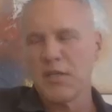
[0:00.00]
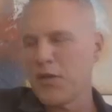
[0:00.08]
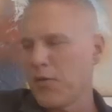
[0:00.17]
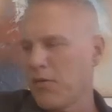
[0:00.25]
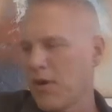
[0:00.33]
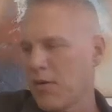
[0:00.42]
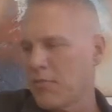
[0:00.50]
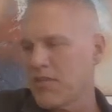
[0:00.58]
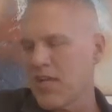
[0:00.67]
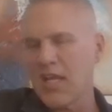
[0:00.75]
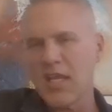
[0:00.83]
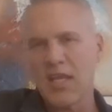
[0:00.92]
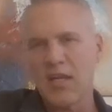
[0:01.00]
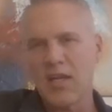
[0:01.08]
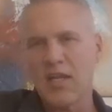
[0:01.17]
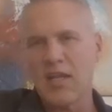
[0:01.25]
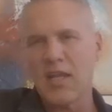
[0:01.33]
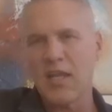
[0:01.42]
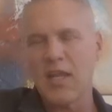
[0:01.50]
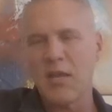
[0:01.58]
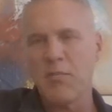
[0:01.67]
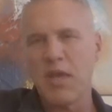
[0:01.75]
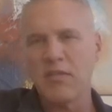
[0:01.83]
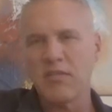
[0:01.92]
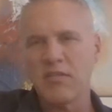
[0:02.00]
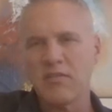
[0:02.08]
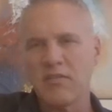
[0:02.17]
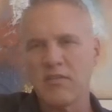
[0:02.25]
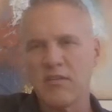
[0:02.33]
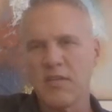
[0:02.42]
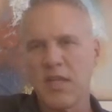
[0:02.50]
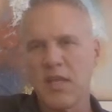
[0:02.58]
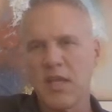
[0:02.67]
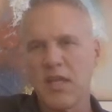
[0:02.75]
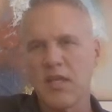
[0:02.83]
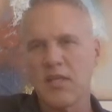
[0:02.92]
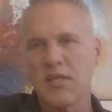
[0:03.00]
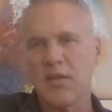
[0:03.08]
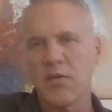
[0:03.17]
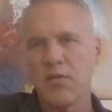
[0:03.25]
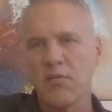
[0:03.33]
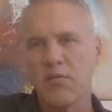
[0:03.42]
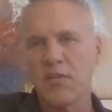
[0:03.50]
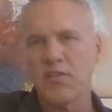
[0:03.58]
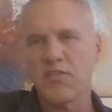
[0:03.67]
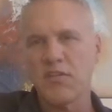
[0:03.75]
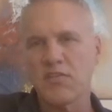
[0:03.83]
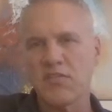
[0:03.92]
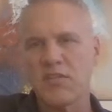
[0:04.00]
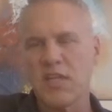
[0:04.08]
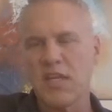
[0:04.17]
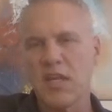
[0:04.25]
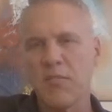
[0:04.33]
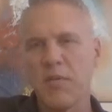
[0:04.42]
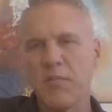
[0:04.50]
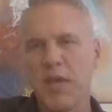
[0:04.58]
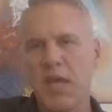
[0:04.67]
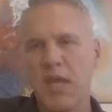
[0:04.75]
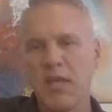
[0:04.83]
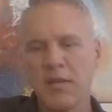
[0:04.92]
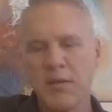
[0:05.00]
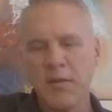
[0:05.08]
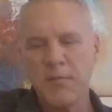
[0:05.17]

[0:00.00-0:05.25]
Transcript: you know um, take in on a day-to-day basis and and you know decisions that need to be made